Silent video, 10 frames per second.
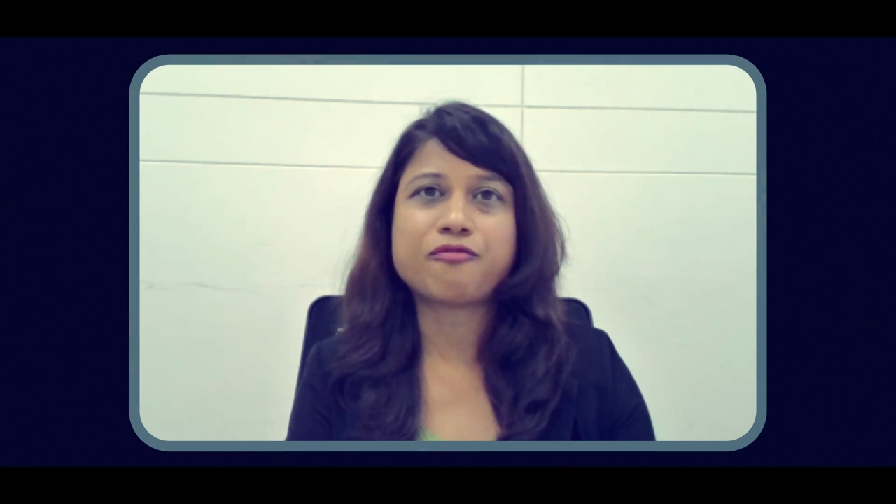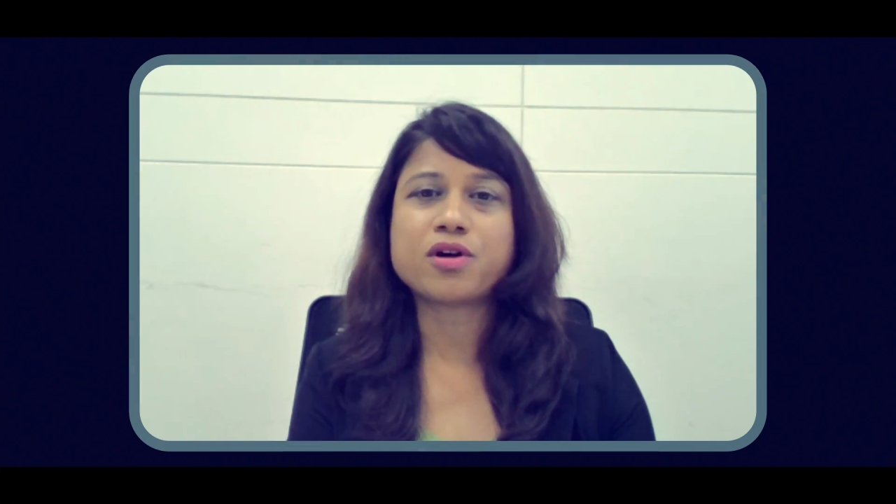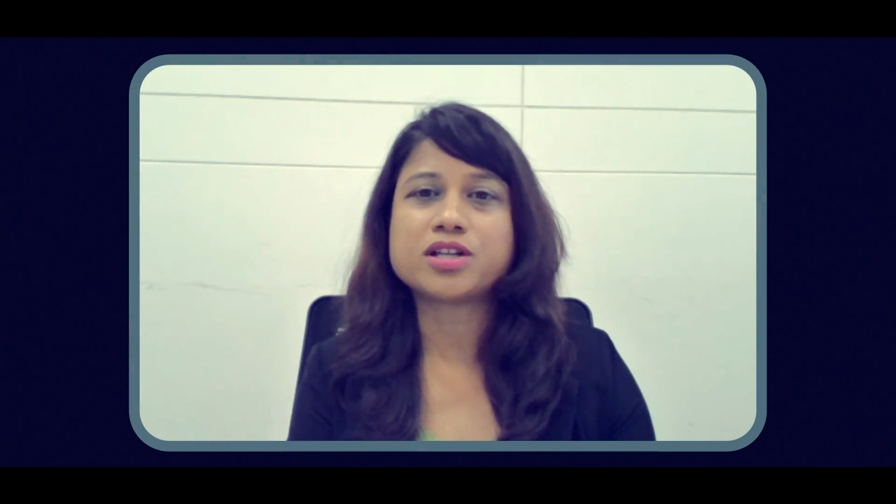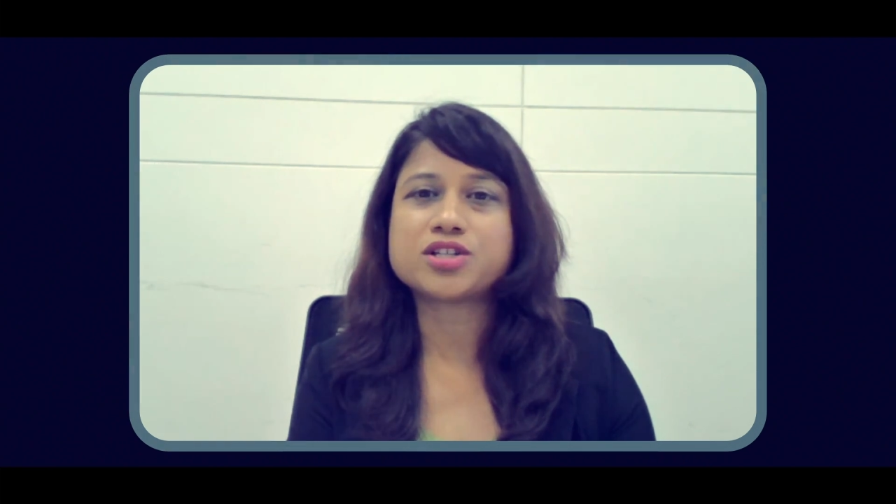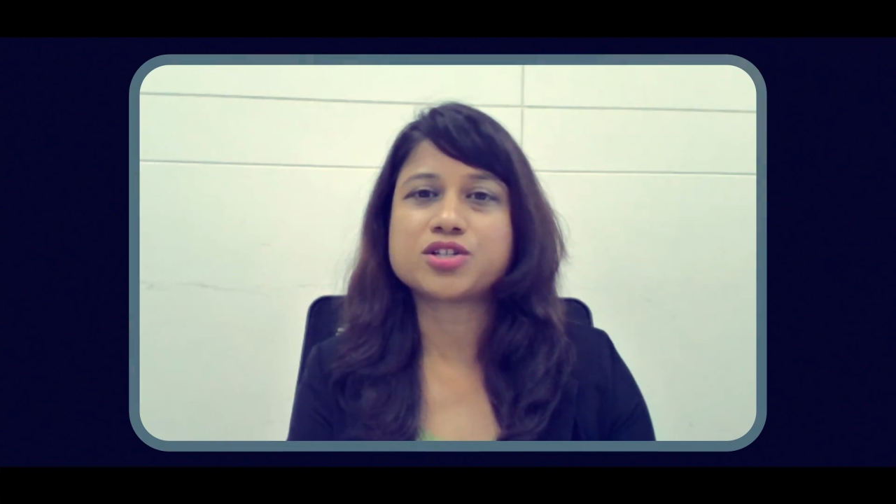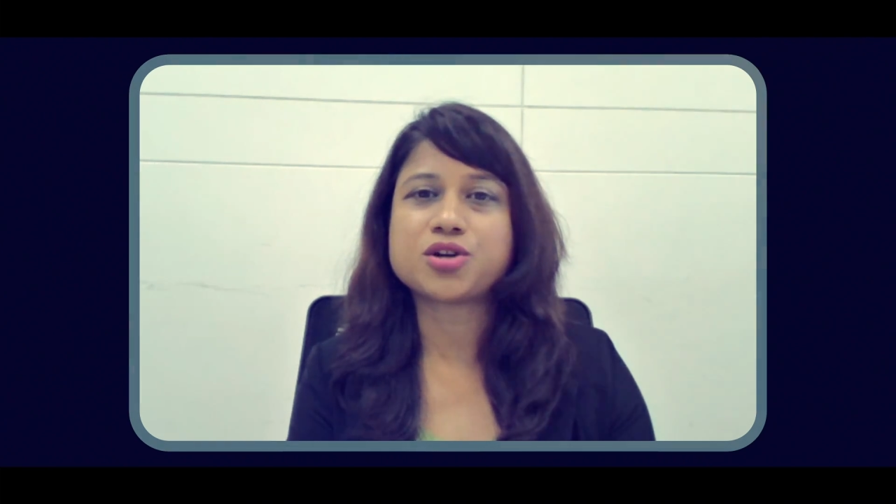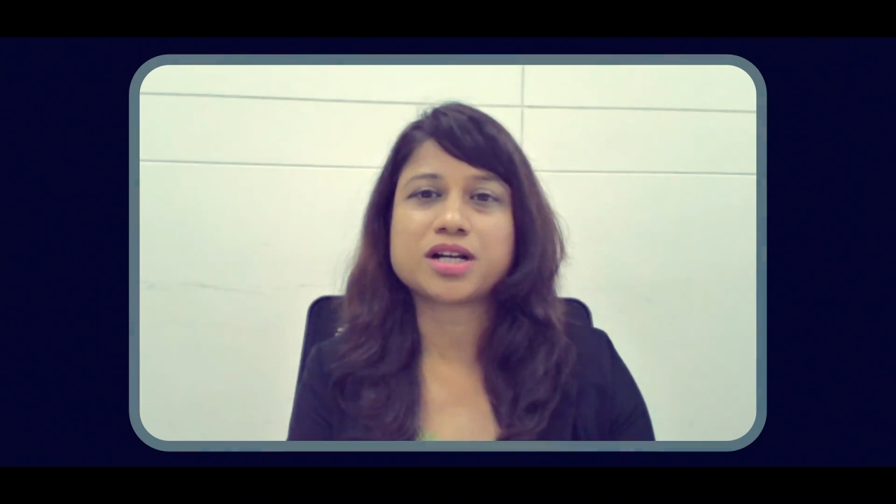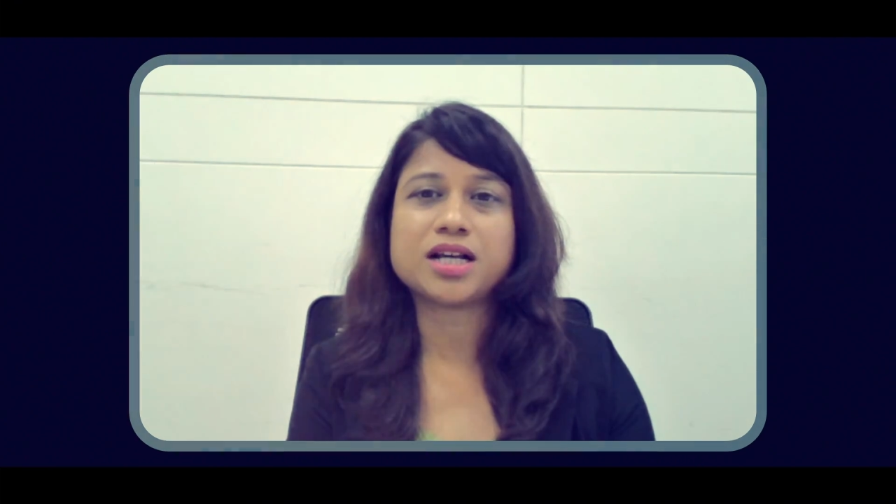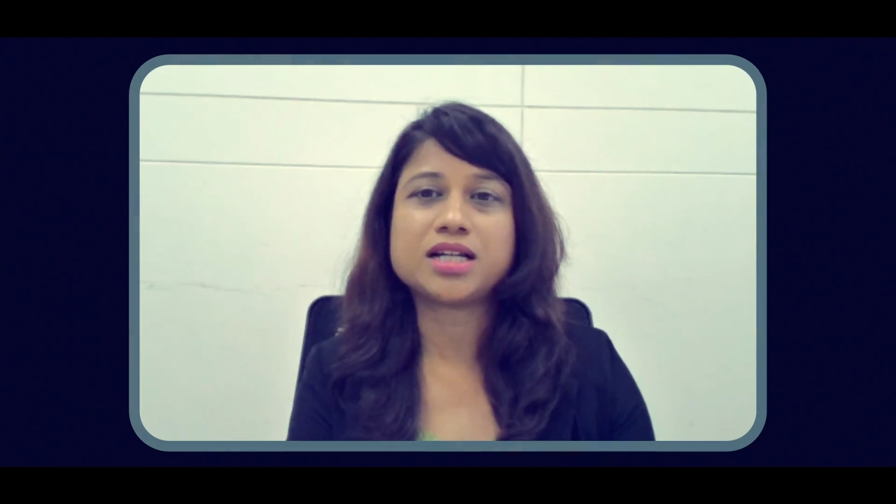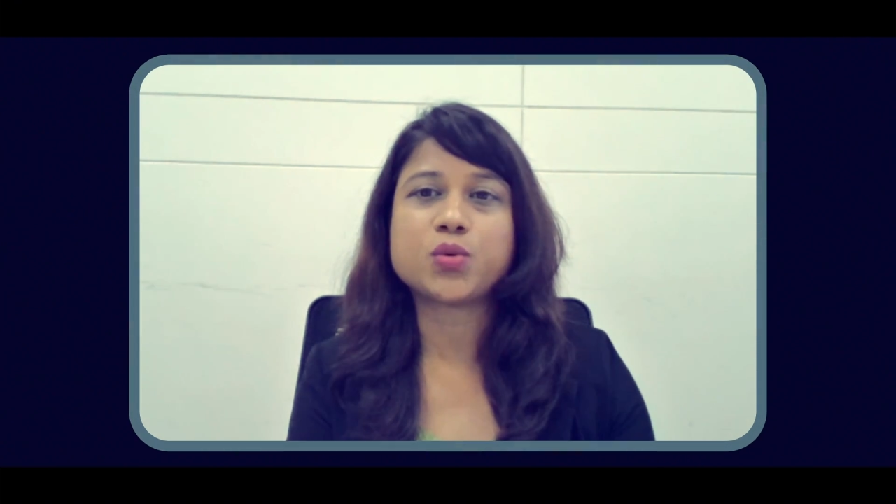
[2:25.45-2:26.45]
focused on
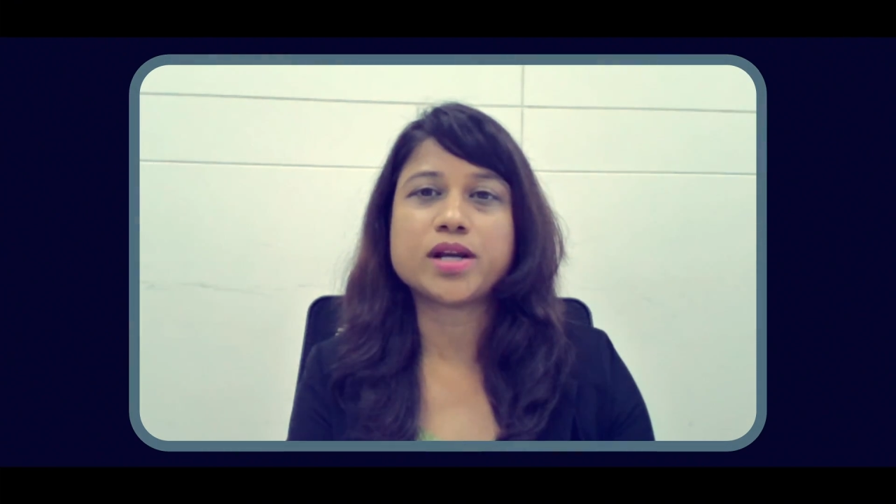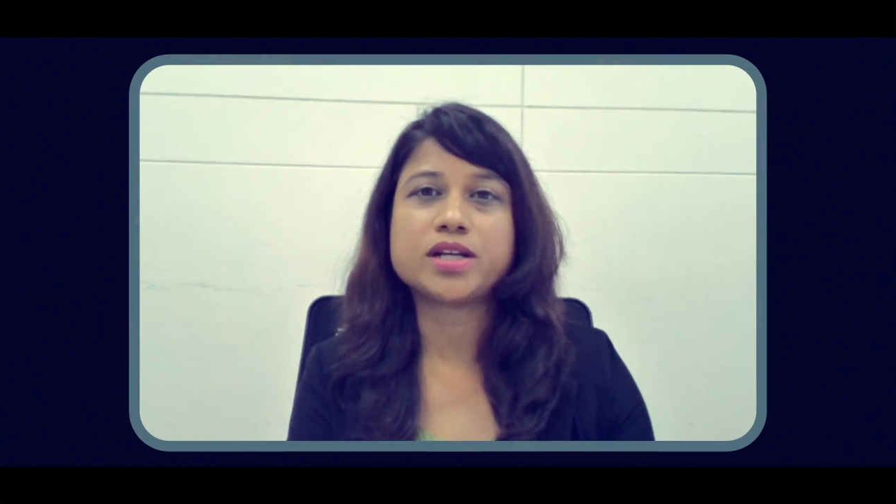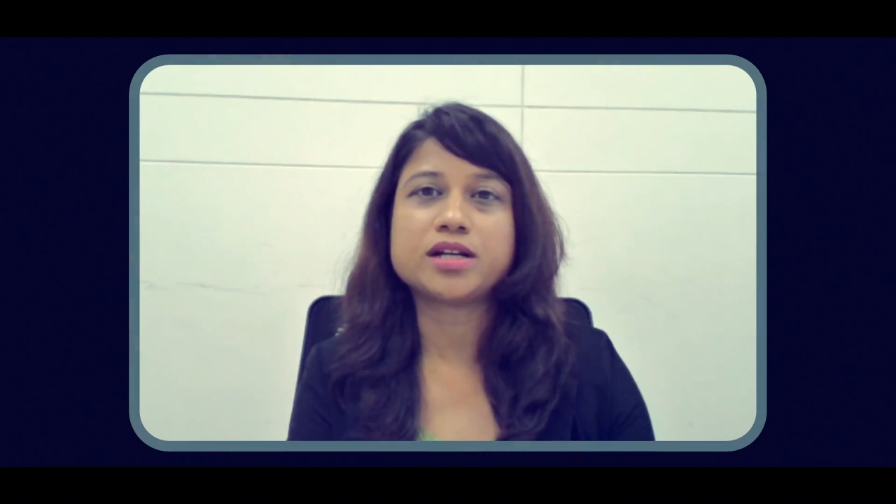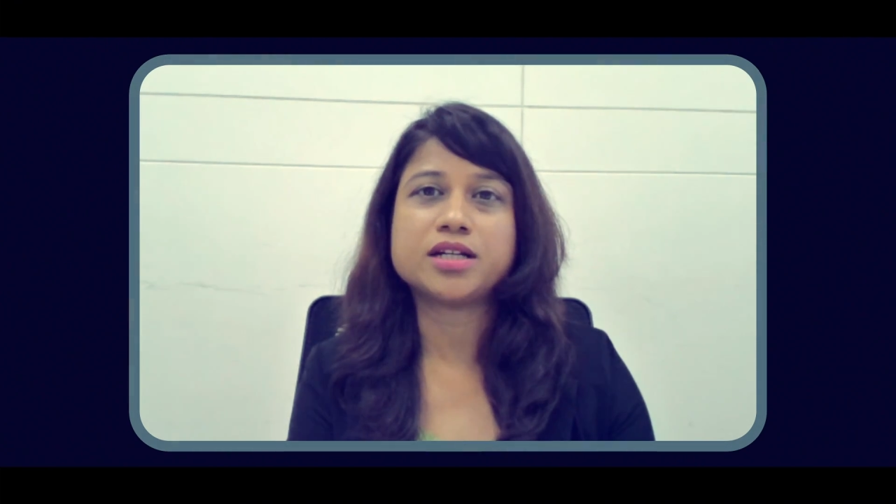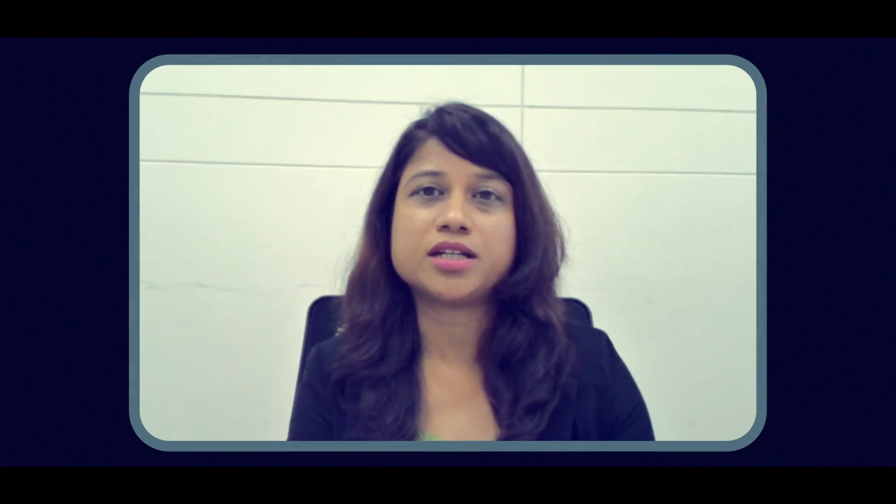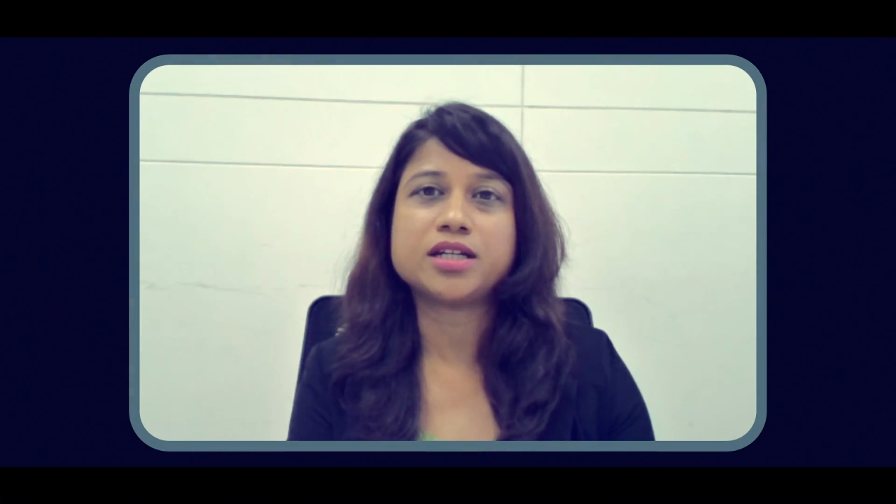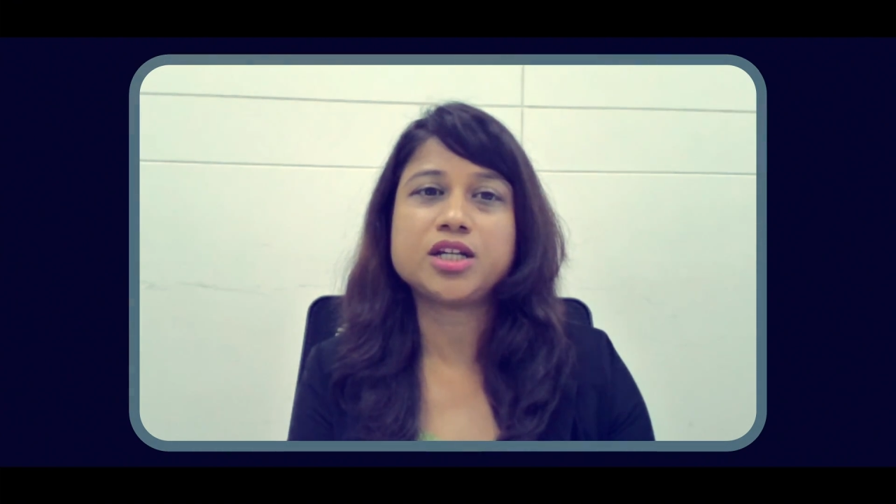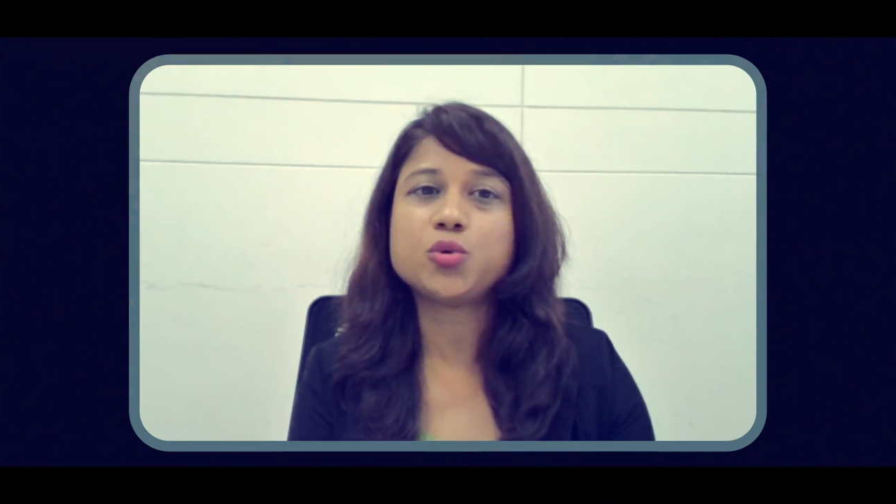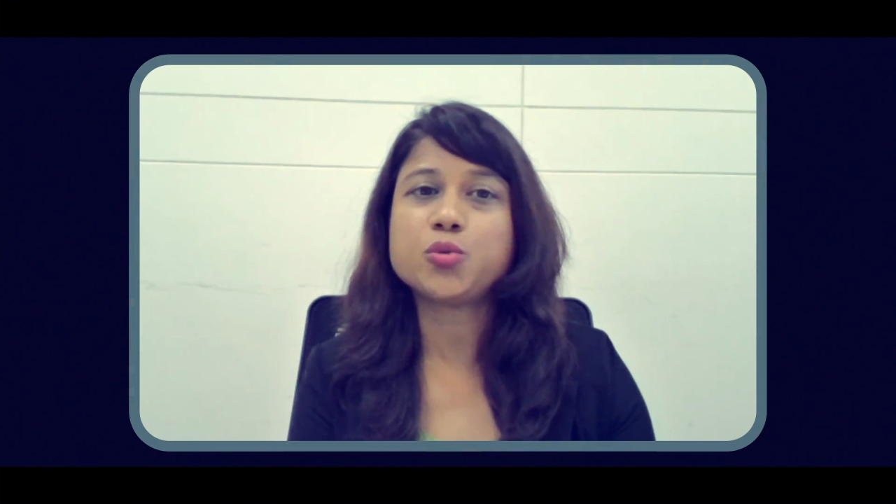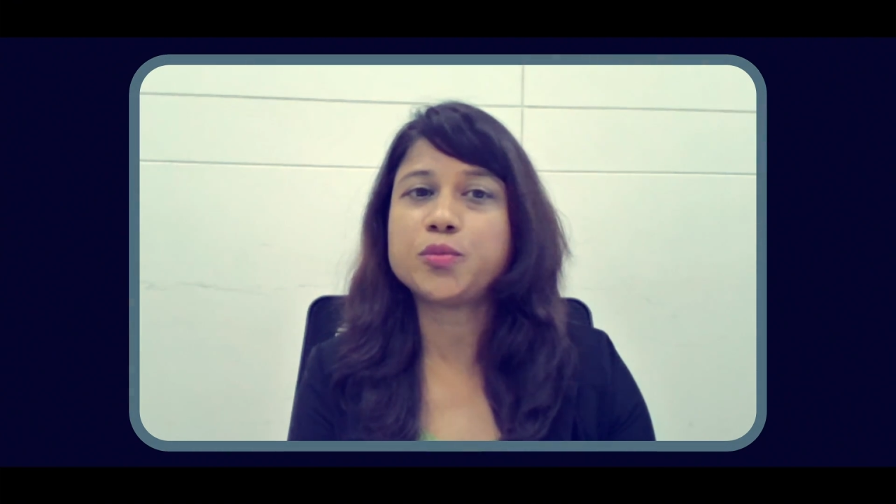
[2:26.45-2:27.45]
cultivating a
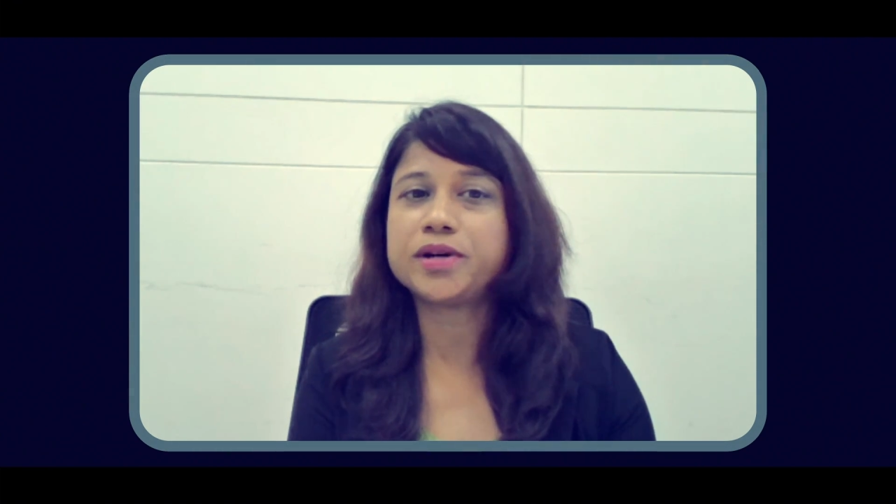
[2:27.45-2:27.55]
new